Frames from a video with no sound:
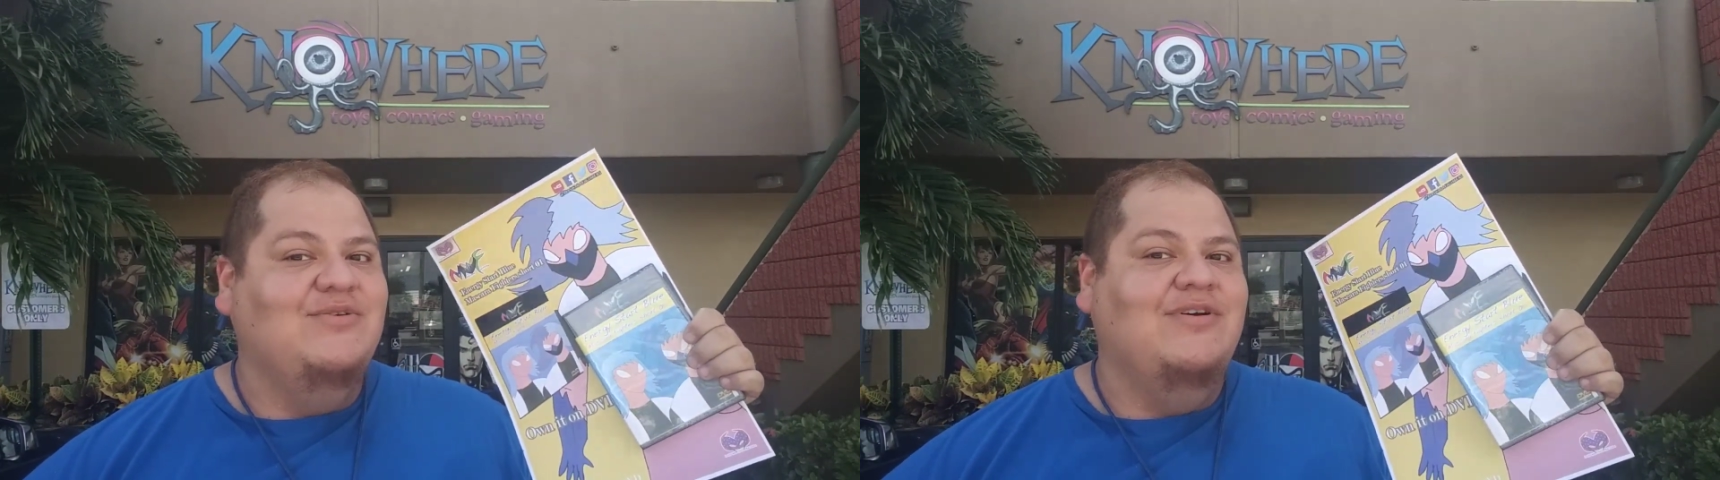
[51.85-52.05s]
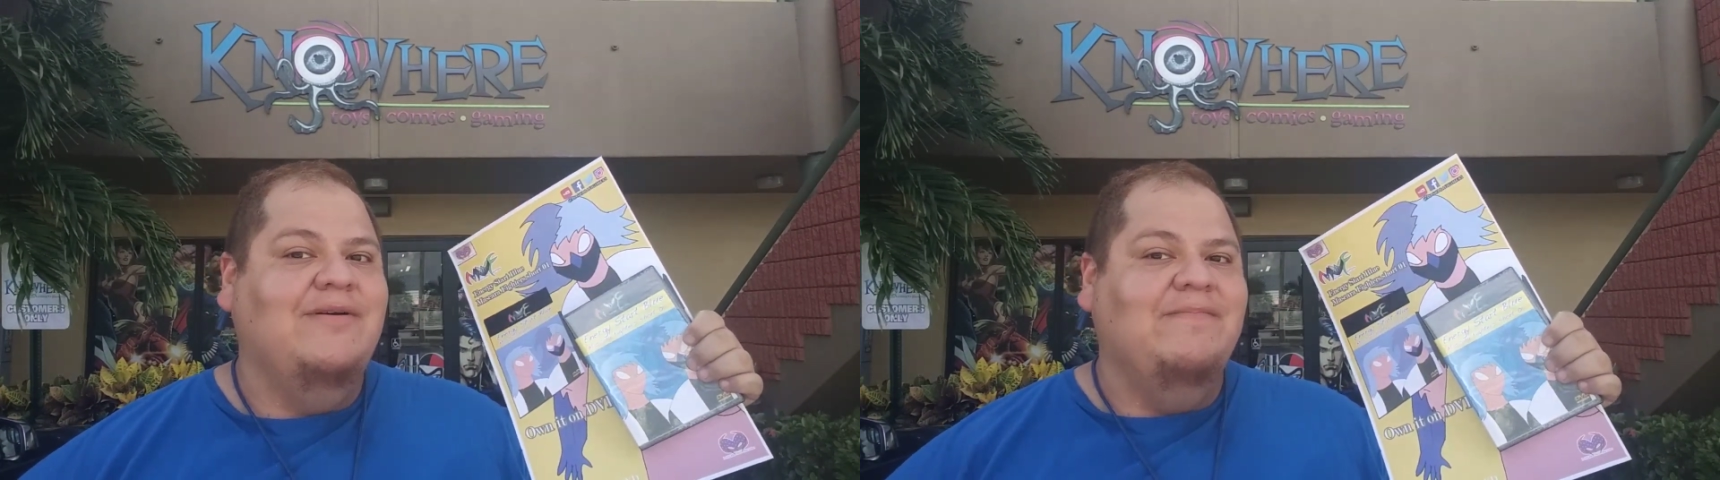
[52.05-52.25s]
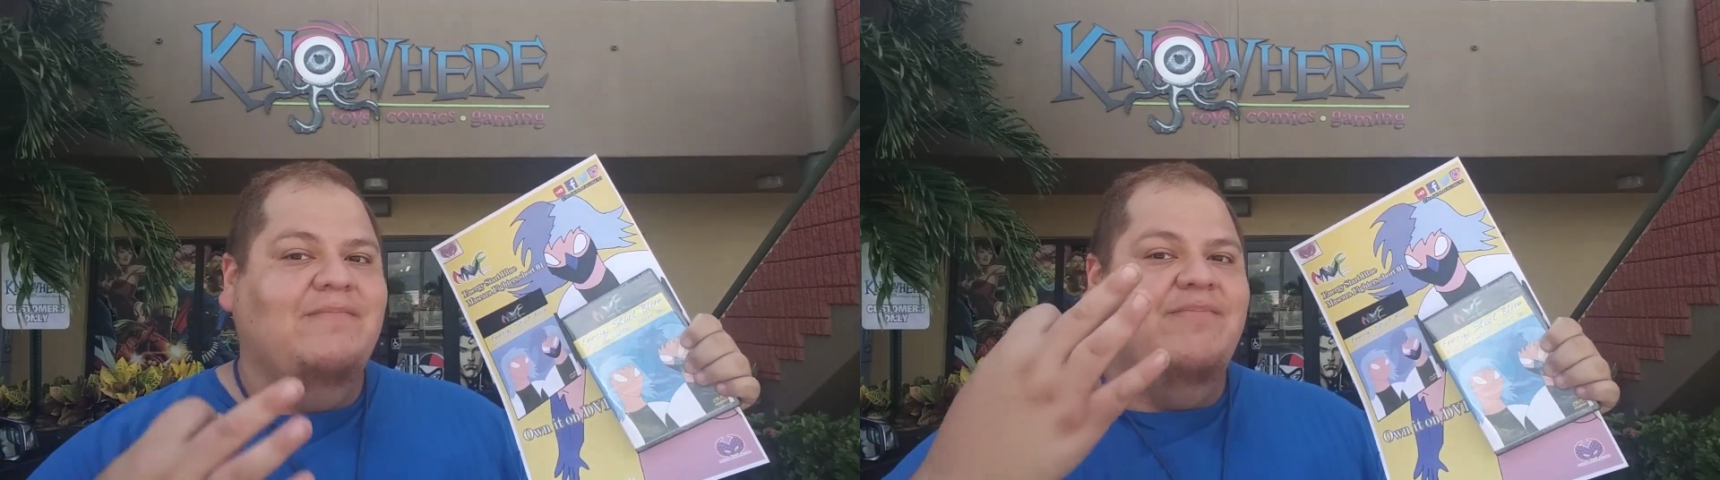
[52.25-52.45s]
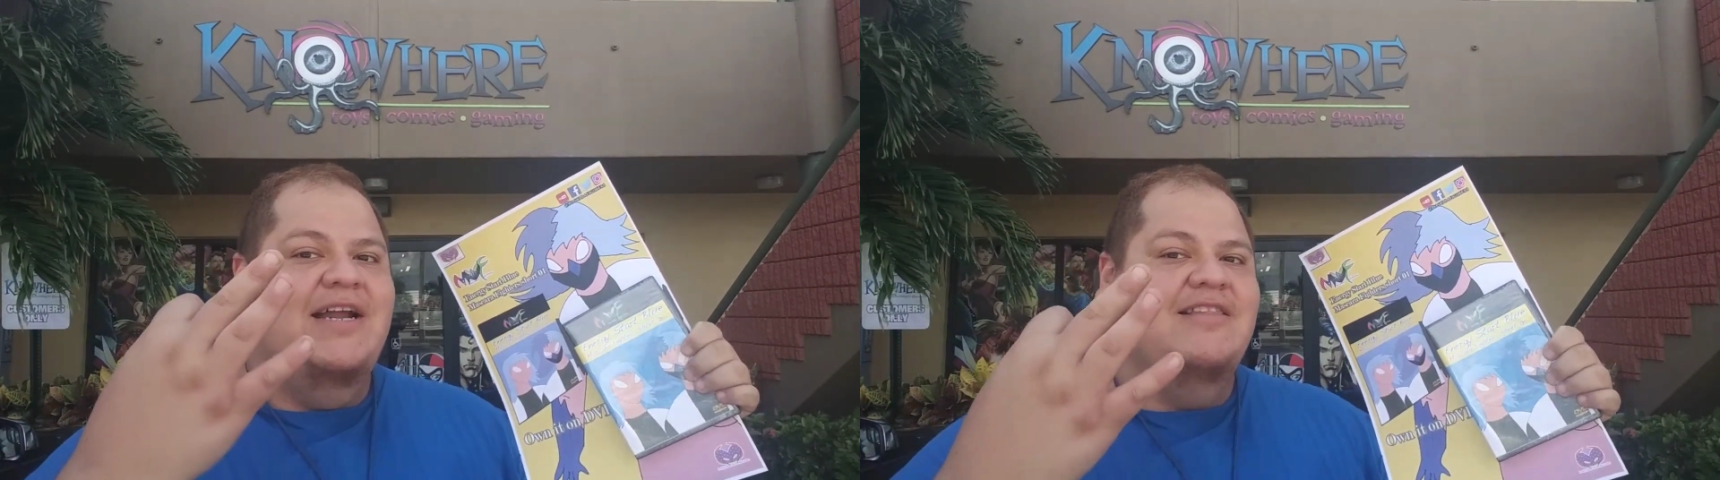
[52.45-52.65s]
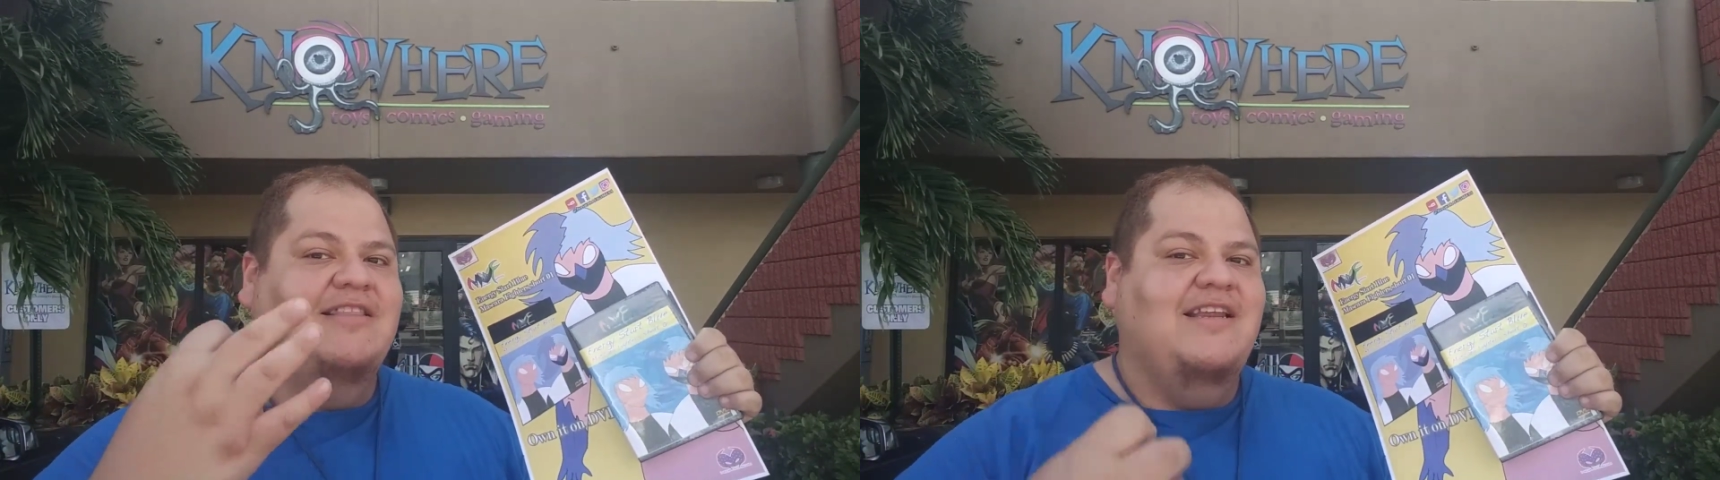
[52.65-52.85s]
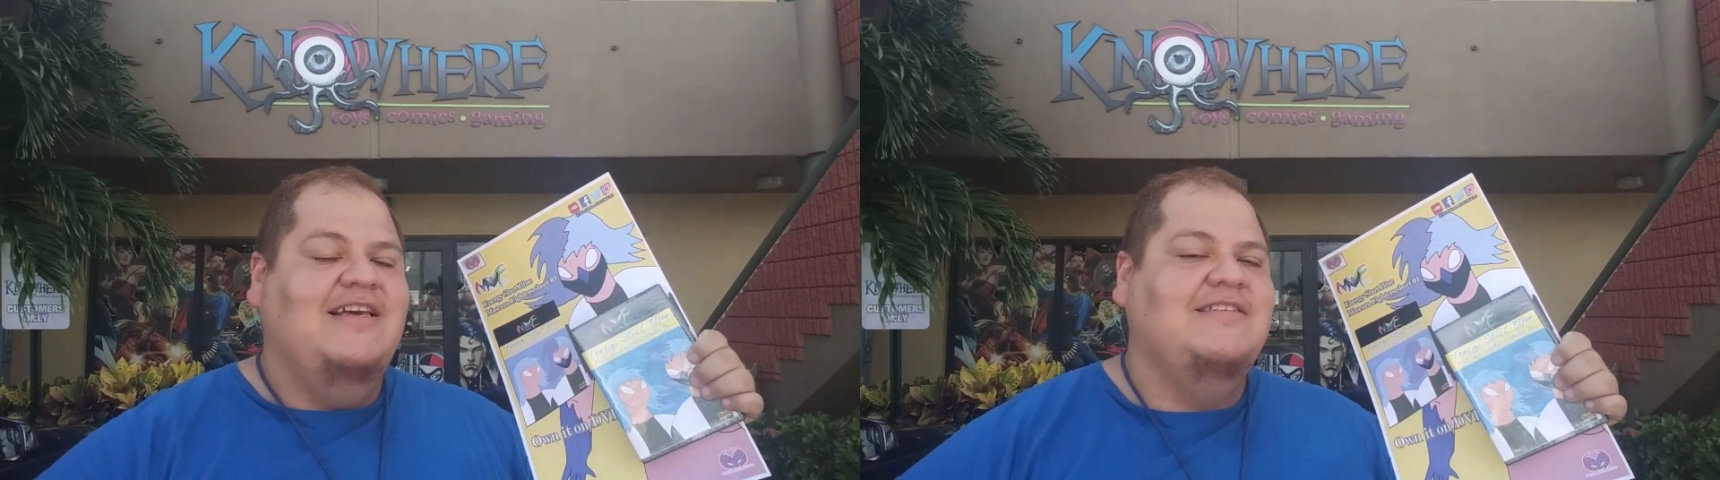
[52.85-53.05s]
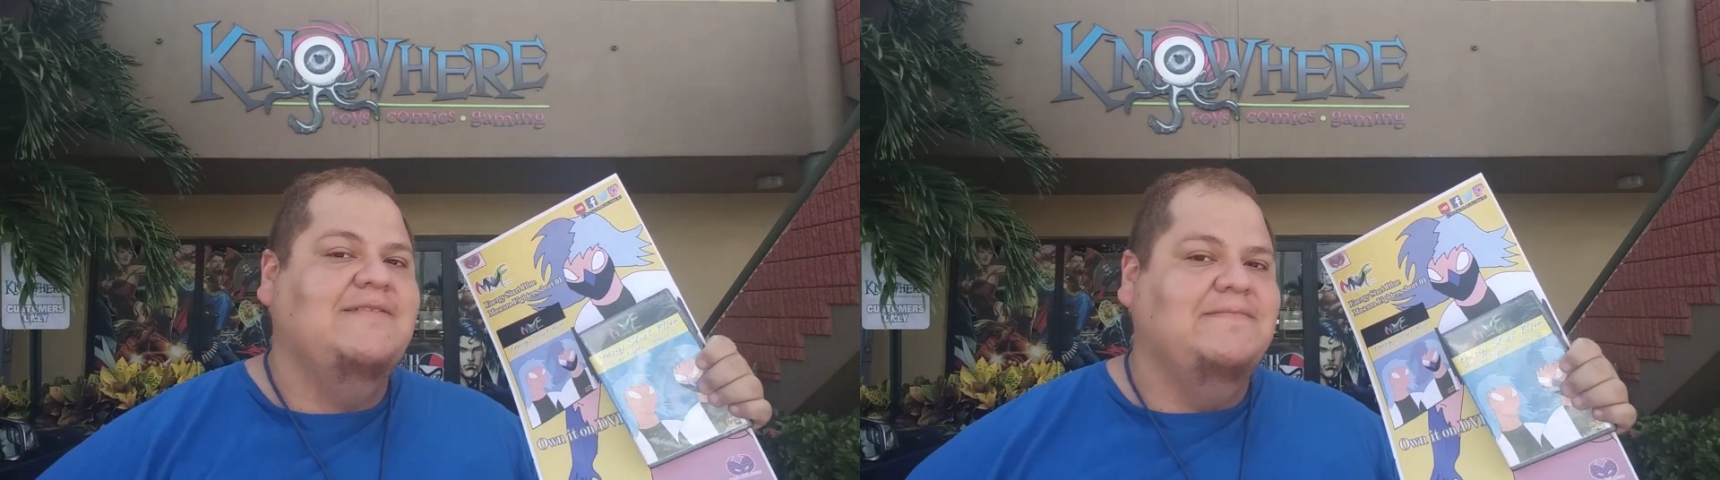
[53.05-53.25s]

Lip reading: Tour, parte 3.